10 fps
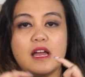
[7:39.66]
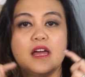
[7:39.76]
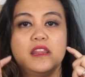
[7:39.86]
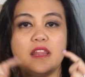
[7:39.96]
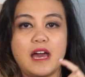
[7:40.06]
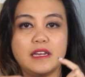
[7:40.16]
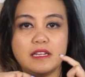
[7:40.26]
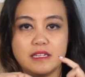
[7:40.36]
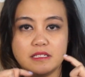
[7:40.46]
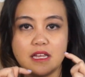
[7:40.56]
and that
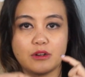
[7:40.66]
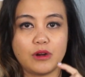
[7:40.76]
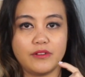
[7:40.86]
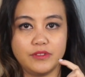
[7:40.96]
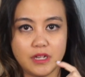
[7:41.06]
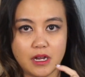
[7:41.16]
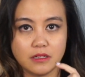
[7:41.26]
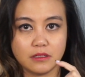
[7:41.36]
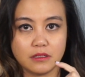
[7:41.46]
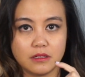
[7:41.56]
is a Craft
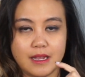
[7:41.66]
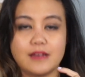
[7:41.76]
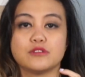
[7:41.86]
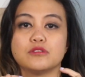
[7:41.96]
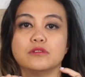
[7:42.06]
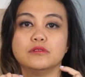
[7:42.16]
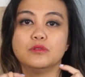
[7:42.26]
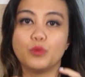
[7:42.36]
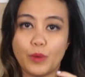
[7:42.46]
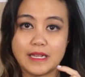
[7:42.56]
Yarn Council
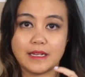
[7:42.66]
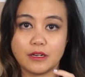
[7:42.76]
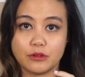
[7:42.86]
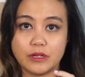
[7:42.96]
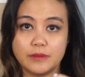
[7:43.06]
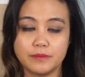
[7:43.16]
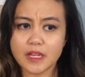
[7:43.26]
weight category.